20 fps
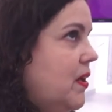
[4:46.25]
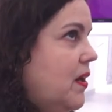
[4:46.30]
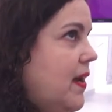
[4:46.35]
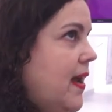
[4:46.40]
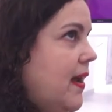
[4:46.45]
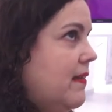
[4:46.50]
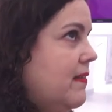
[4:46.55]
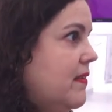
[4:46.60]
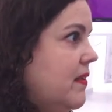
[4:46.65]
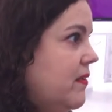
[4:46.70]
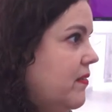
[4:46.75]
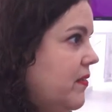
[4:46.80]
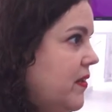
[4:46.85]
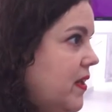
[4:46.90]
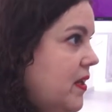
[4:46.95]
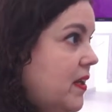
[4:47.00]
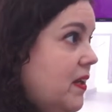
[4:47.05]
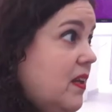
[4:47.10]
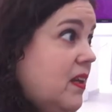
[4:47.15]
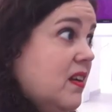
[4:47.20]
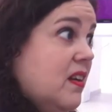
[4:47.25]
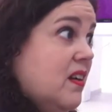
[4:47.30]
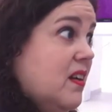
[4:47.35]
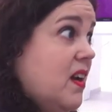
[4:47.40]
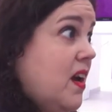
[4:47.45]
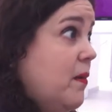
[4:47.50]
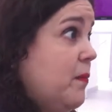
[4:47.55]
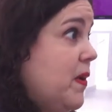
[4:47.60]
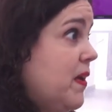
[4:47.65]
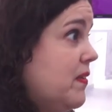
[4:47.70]
activity,
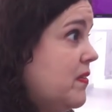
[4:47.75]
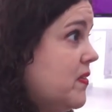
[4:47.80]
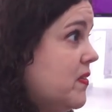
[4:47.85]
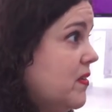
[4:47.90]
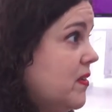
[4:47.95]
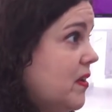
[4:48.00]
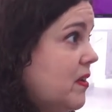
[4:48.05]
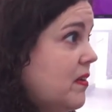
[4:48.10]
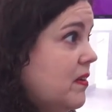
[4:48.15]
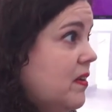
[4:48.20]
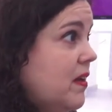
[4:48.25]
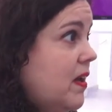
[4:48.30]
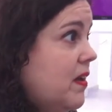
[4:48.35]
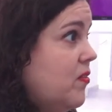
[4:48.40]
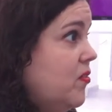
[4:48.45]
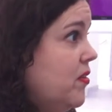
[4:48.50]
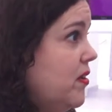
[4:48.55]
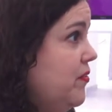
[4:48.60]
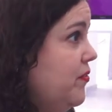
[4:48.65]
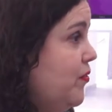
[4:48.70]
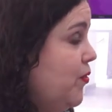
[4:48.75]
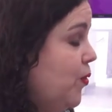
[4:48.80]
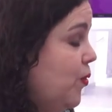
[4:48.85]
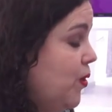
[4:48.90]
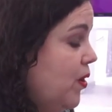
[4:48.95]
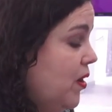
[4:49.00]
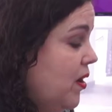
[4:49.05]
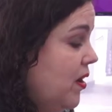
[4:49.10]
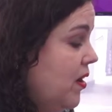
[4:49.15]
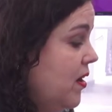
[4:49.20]
economics, not only
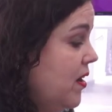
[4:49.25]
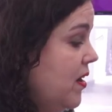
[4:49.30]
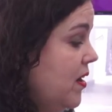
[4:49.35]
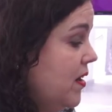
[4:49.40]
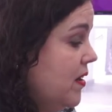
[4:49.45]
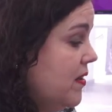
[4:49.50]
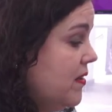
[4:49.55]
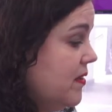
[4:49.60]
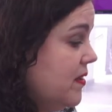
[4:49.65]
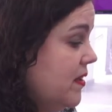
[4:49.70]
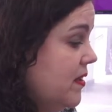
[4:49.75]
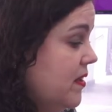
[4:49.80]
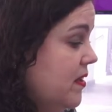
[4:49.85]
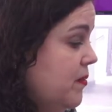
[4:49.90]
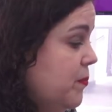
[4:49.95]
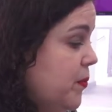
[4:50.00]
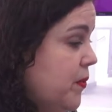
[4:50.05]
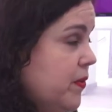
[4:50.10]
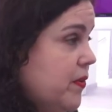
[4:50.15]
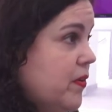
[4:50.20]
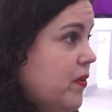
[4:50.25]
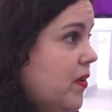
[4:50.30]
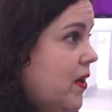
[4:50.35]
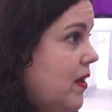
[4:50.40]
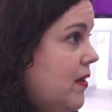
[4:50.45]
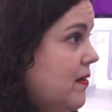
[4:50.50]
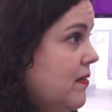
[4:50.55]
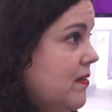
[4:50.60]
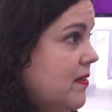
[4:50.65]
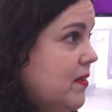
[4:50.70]
for the Puerto Rico
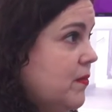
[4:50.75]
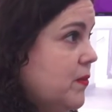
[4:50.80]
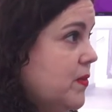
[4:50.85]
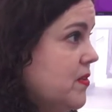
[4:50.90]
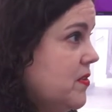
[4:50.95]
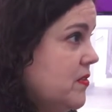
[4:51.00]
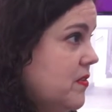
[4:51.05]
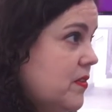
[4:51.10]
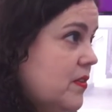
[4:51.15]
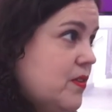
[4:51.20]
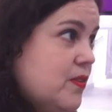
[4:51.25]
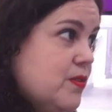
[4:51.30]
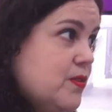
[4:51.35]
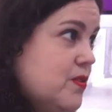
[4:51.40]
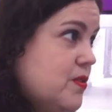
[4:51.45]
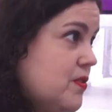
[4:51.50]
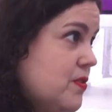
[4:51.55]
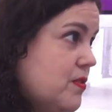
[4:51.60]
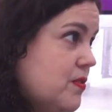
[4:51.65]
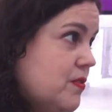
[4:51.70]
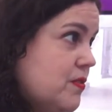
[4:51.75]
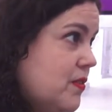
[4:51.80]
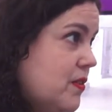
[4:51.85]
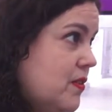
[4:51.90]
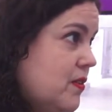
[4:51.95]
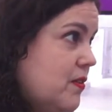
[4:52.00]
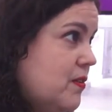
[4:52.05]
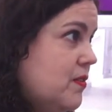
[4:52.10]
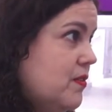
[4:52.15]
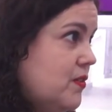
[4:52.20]
Coliseum, which is a huge,
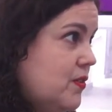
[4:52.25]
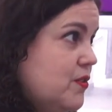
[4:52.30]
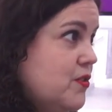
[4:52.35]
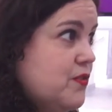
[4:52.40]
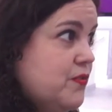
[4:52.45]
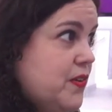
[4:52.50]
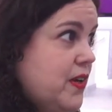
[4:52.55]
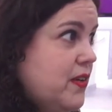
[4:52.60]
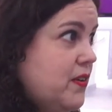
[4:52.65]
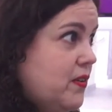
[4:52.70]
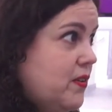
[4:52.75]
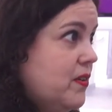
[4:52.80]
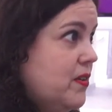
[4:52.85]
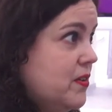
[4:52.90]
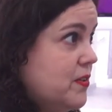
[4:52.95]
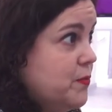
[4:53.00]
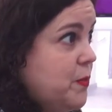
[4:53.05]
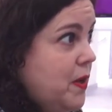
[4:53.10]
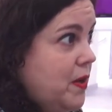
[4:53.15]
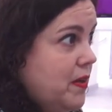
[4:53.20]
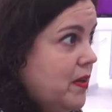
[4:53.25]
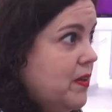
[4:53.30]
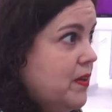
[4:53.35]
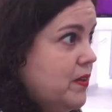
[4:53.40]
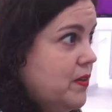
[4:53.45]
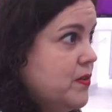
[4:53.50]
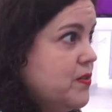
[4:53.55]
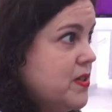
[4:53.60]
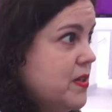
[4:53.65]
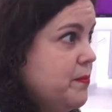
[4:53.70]
you know, mm-hmm. huge venue, and it's probably a
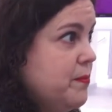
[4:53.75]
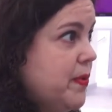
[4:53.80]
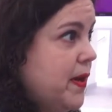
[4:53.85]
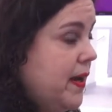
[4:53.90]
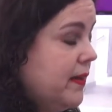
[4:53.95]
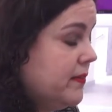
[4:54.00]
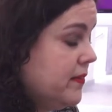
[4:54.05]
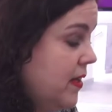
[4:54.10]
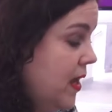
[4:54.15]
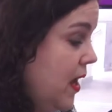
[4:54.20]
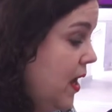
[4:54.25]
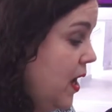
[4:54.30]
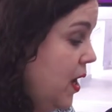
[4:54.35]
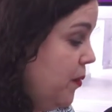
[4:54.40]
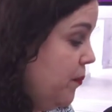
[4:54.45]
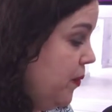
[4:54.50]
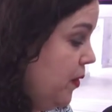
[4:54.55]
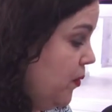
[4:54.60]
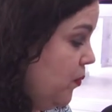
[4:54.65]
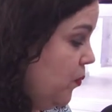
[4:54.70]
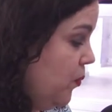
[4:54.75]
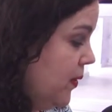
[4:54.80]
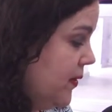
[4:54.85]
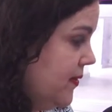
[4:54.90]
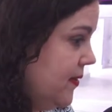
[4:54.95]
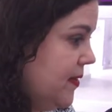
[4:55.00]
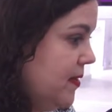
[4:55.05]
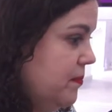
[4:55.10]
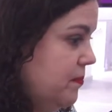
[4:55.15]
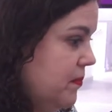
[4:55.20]
huge impact. But
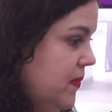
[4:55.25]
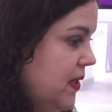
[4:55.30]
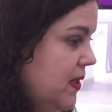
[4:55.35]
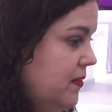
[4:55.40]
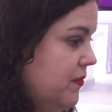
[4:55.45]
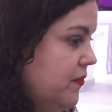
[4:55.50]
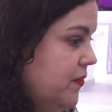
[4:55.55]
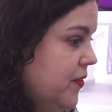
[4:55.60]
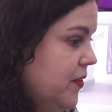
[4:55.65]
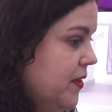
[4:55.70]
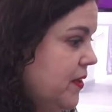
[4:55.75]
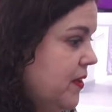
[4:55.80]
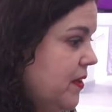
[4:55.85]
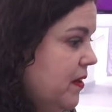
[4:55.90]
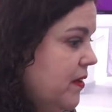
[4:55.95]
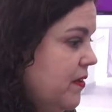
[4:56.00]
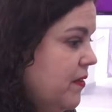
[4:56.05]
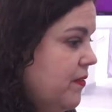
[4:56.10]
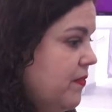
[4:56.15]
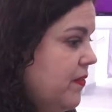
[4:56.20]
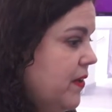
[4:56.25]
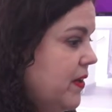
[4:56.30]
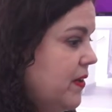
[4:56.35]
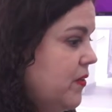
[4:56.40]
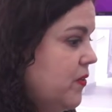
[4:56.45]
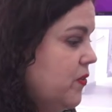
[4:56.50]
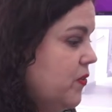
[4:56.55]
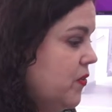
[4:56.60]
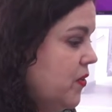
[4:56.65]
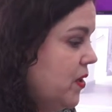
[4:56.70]
what did it mean for the other
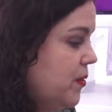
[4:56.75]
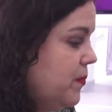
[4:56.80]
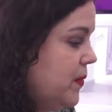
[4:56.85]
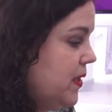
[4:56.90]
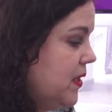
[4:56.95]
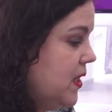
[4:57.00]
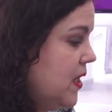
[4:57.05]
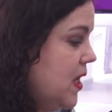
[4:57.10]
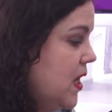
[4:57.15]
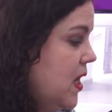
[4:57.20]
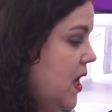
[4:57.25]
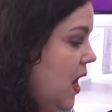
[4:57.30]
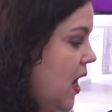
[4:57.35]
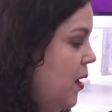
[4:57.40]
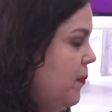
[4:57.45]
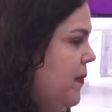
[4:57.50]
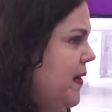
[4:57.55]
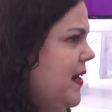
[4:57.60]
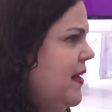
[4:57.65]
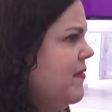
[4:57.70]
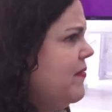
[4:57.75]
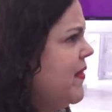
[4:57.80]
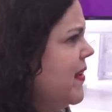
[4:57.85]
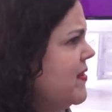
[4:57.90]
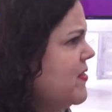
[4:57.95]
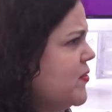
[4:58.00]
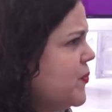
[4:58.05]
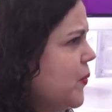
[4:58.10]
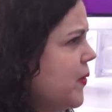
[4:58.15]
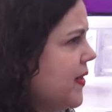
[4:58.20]
venues? I mean, how many
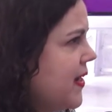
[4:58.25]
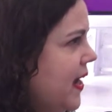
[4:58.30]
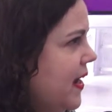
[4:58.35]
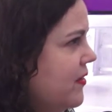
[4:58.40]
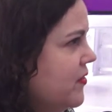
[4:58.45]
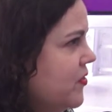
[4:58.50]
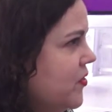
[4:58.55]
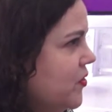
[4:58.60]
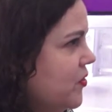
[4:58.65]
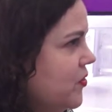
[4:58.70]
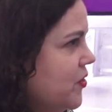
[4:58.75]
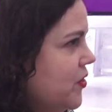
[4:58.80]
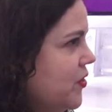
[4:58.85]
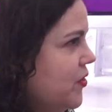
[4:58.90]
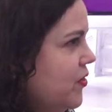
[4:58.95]
events were canceled? Do you